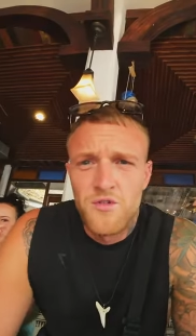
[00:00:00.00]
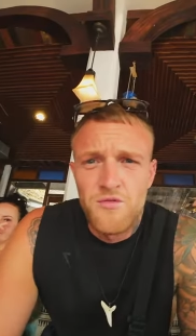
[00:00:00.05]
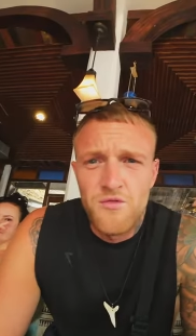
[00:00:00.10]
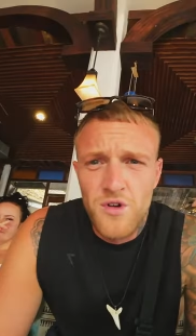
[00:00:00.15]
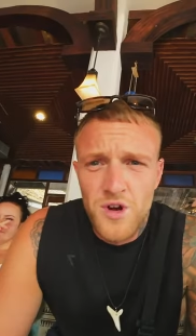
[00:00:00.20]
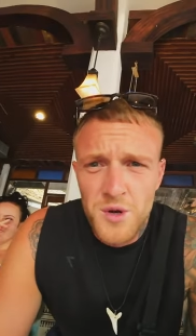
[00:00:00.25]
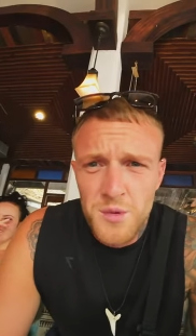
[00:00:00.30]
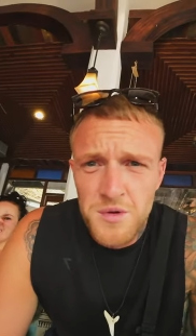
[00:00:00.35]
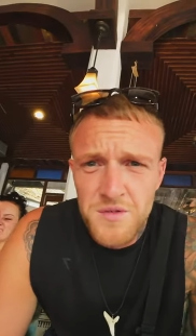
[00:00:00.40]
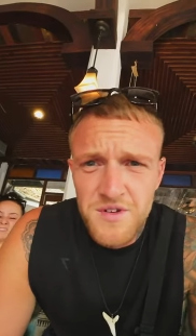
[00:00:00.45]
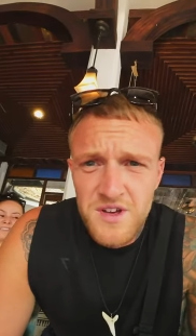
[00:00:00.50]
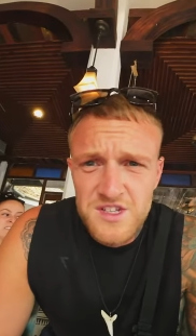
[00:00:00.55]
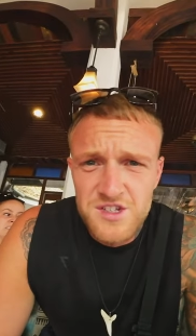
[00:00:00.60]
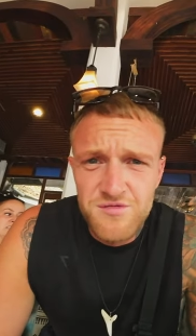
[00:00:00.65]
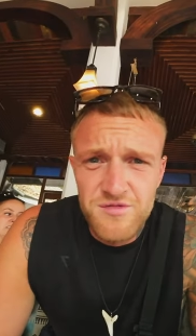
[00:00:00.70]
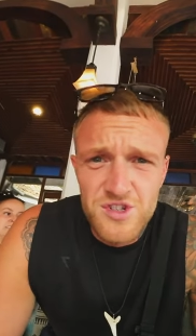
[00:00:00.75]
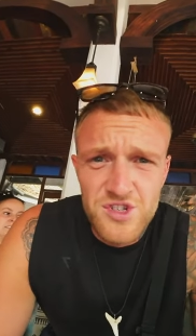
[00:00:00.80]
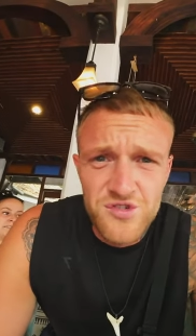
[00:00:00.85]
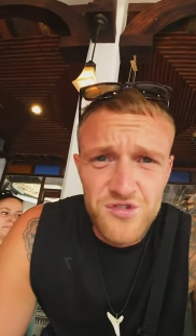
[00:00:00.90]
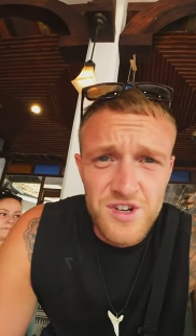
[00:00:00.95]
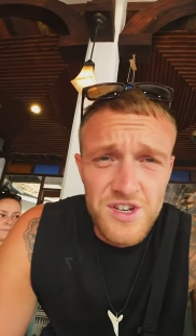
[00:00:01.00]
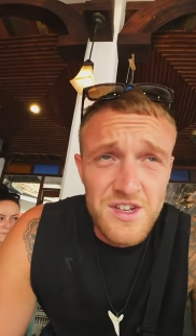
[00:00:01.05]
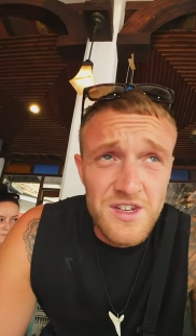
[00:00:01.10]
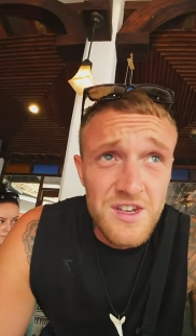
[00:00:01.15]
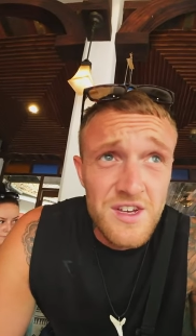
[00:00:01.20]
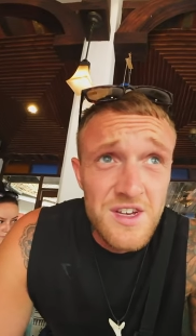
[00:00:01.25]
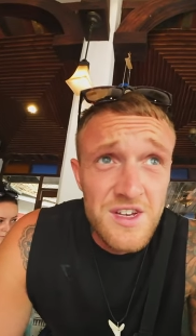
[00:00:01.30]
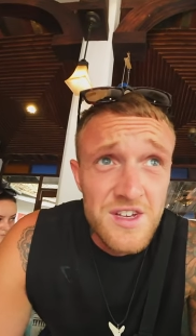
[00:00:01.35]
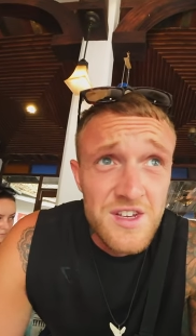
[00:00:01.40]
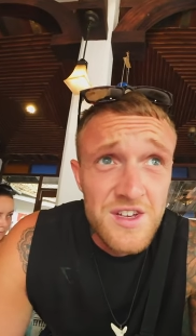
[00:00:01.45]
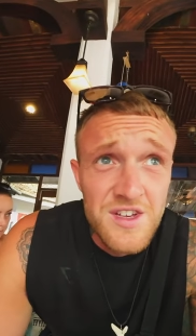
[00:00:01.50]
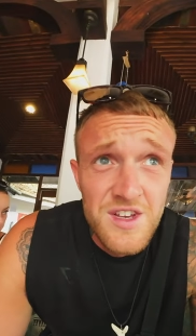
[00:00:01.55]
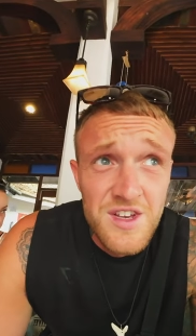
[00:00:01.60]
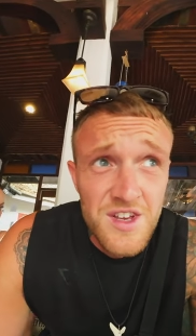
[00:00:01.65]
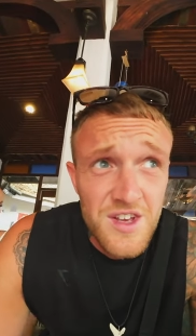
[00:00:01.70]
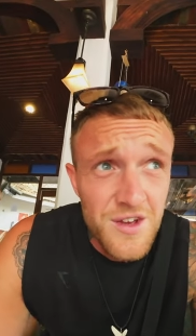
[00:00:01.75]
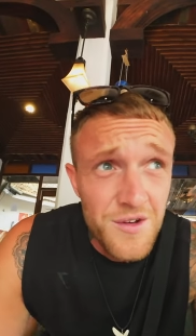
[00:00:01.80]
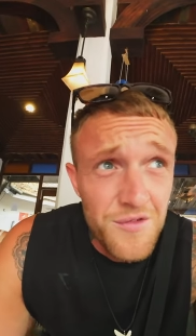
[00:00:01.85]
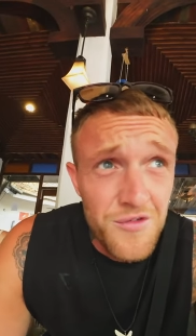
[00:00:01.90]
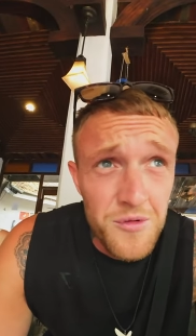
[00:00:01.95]
Right, we've had to retreat
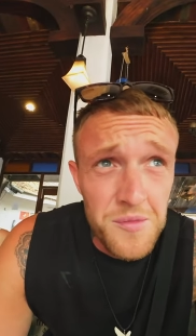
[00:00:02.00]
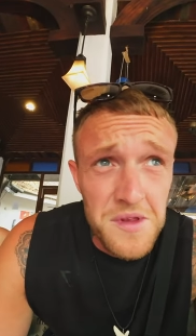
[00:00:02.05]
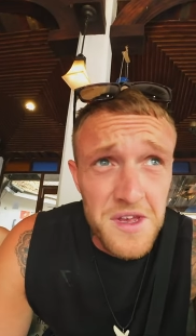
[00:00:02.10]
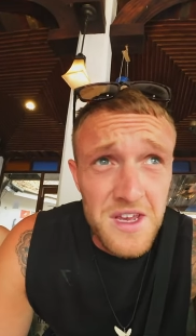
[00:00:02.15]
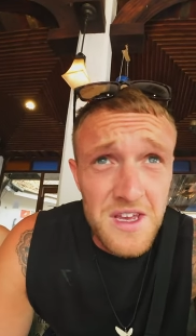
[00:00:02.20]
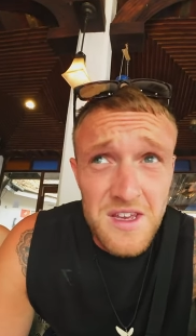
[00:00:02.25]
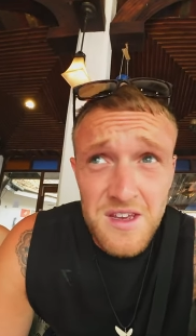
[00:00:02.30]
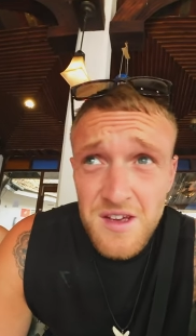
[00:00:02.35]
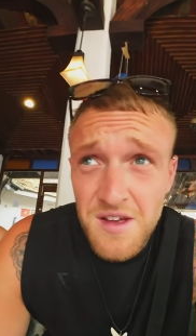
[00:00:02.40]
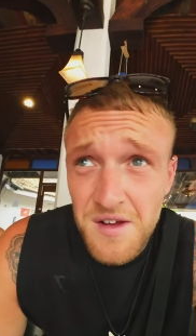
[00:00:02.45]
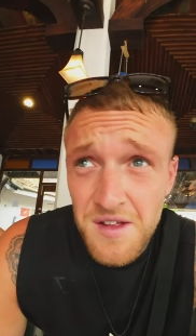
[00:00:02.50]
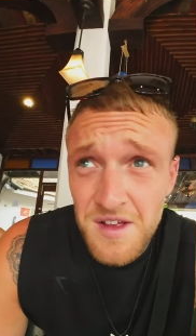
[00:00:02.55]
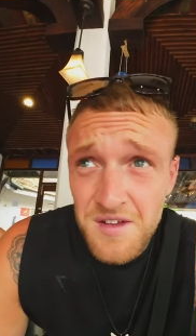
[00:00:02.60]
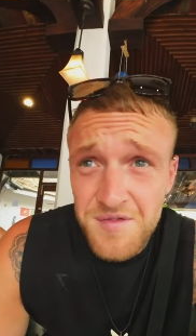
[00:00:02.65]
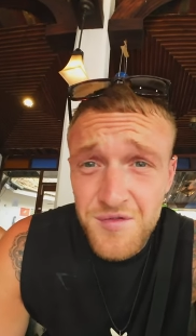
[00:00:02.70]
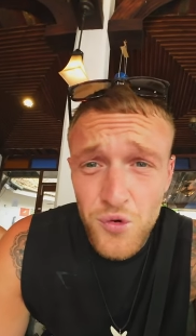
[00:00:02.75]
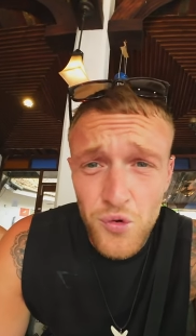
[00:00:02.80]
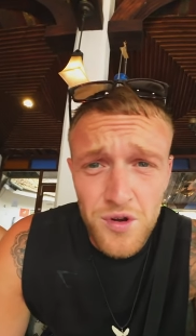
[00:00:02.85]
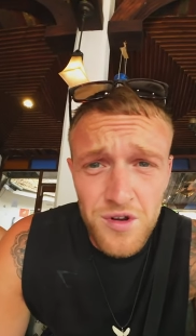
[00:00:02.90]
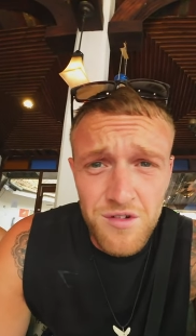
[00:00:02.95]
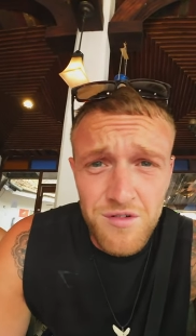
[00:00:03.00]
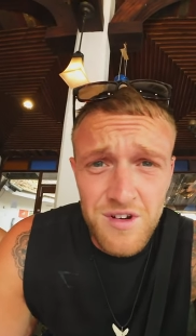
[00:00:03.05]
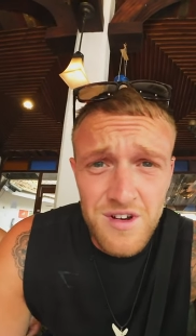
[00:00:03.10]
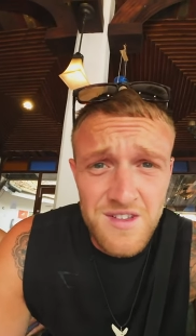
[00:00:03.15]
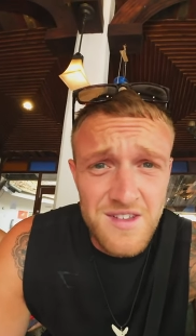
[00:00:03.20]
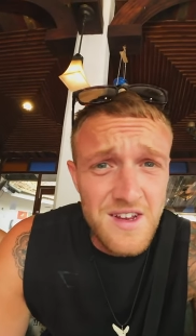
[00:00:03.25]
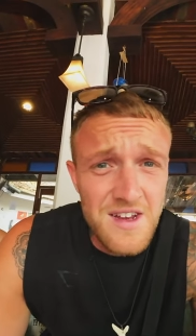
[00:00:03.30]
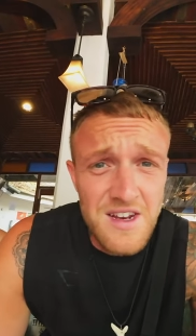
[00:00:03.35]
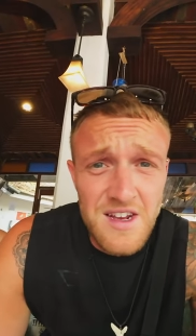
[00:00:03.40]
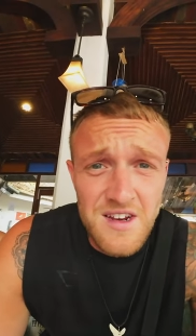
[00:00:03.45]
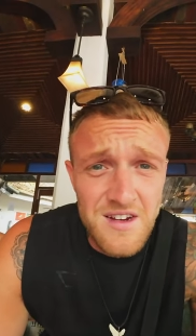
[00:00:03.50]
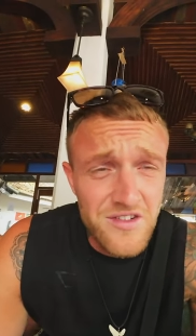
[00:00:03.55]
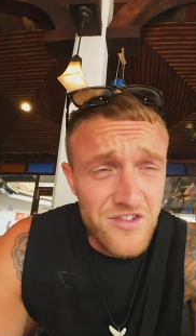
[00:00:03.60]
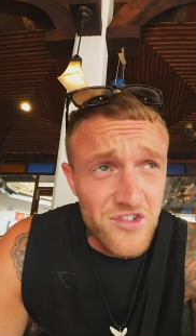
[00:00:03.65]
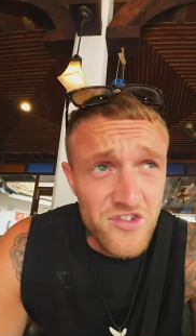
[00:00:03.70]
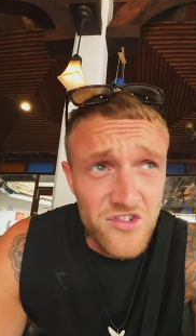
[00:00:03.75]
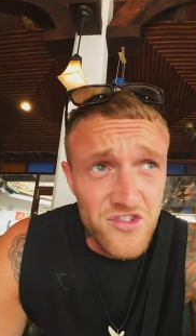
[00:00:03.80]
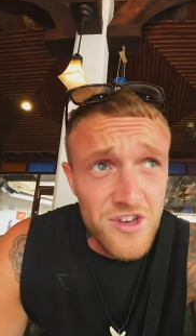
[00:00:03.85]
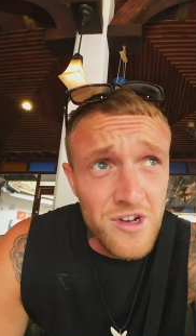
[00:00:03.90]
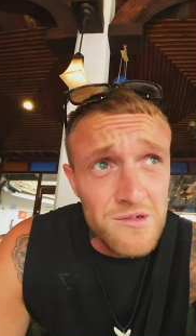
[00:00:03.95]
from the heat. Like 40 degrees out there, it's
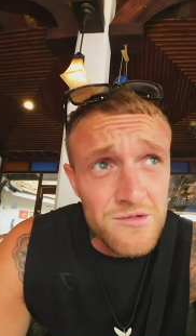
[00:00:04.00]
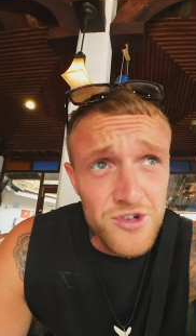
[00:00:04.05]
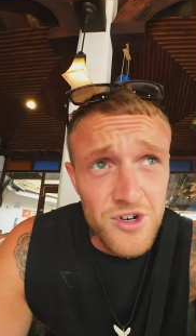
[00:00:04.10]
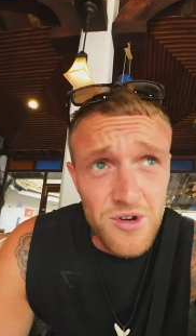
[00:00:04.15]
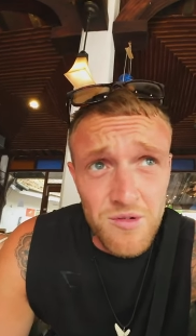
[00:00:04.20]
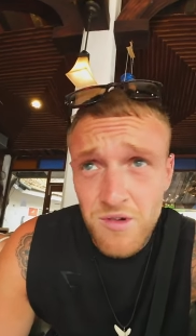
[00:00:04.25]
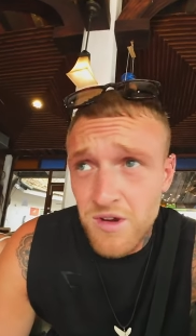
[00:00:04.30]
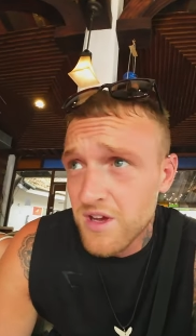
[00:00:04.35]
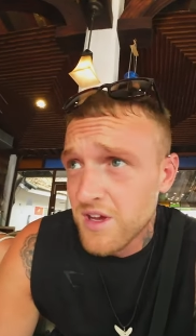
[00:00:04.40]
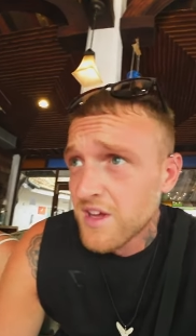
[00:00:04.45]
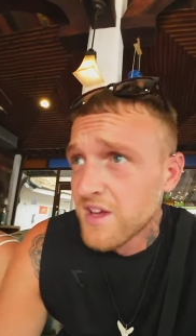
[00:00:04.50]
just no joke.